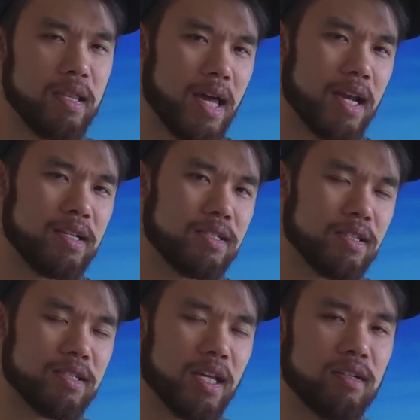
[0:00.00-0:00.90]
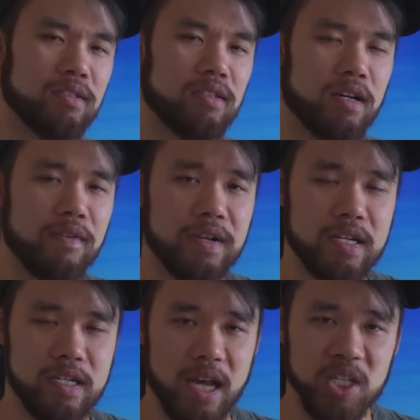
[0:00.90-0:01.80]
That is the sound of a
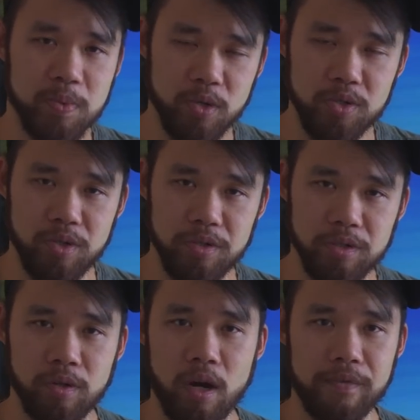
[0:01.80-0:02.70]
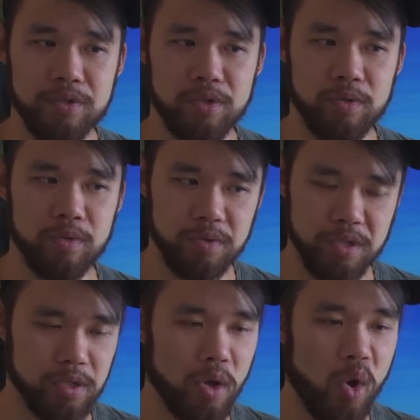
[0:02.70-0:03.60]
desperate junior officer who
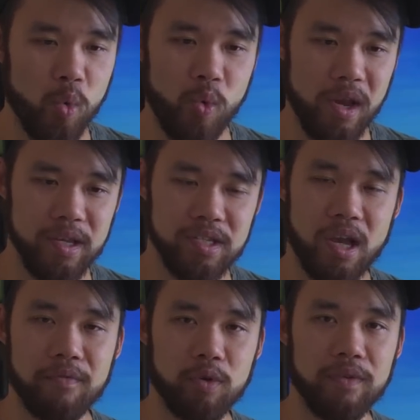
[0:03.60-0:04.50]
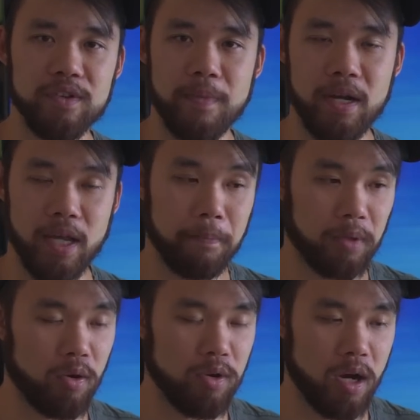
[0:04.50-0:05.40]
just witnessed several of his men get
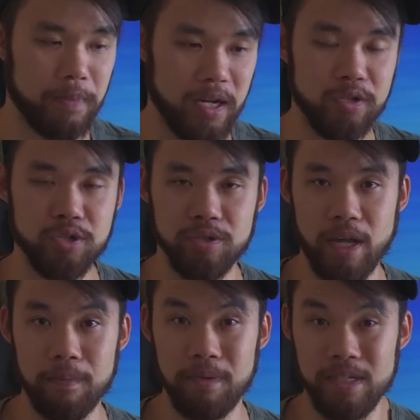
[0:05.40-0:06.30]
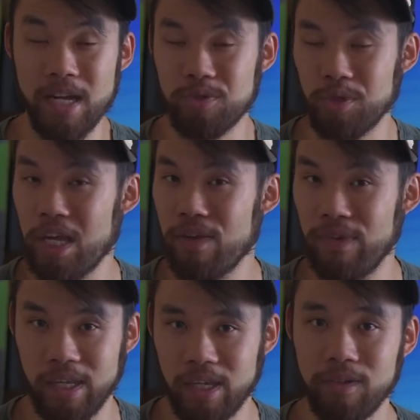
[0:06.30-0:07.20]
blown up and injured and potentially
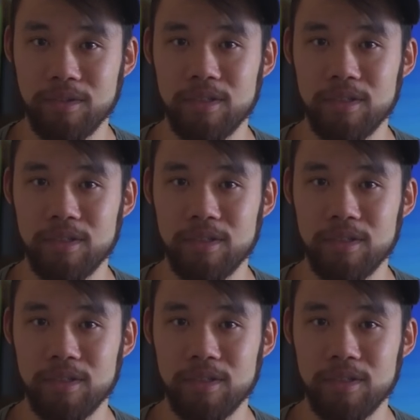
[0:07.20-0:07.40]
even killed.